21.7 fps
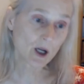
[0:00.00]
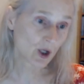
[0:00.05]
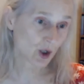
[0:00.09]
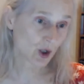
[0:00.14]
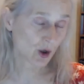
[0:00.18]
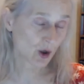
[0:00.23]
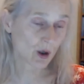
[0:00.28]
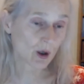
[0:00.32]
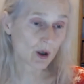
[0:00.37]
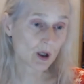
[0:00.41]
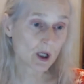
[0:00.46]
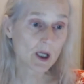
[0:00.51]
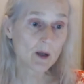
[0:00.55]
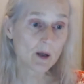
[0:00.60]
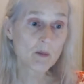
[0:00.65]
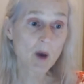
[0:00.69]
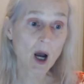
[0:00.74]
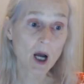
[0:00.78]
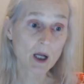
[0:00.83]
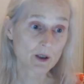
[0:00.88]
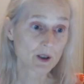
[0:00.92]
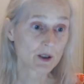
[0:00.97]
an early
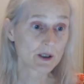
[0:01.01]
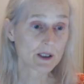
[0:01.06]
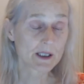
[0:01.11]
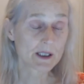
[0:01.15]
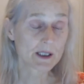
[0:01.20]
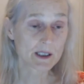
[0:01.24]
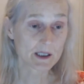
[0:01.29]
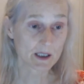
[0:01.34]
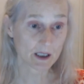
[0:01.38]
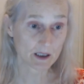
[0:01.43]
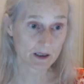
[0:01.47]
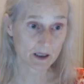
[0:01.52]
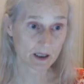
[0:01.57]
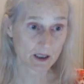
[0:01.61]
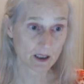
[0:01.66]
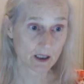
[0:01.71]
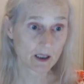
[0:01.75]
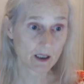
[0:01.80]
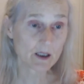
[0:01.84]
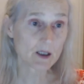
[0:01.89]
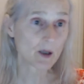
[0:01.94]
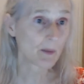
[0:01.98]
modern
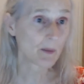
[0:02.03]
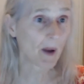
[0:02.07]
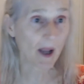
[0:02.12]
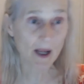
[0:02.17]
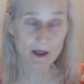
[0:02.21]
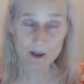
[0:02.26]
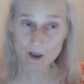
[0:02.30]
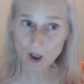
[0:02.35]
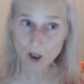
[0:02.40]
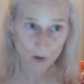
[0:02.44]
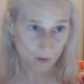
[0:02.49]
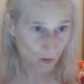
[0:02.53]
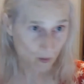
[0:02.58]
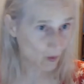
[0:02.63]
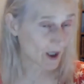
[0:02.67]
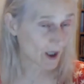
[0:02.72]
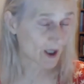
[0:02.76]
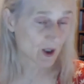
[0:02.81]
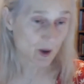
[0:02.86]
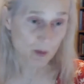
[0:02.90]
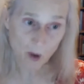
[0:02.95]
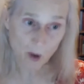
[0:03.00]
city, depending on
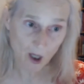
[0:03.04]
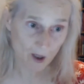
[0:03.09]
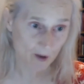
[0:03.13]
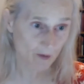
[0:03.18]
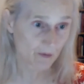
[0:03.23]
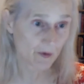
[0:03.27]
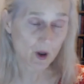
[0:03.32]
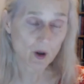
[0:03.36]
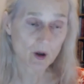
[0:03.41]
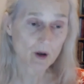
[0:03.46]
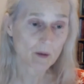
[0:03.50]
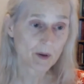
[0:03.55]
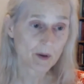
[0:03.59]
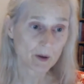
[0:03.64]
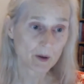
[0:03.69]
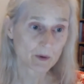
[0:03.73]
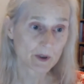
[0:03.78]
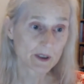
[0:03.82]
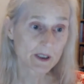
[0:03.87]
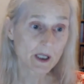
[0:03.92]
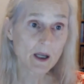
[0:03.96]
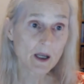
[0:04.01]
which part of Europe it
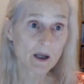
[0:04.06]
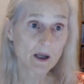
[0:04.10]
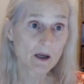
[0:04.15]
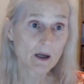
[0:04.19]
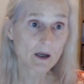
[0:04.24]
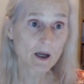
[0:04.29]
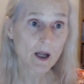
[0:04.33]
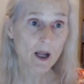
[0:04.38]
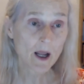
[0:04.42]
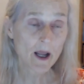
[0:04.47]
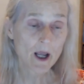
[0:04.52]
was in,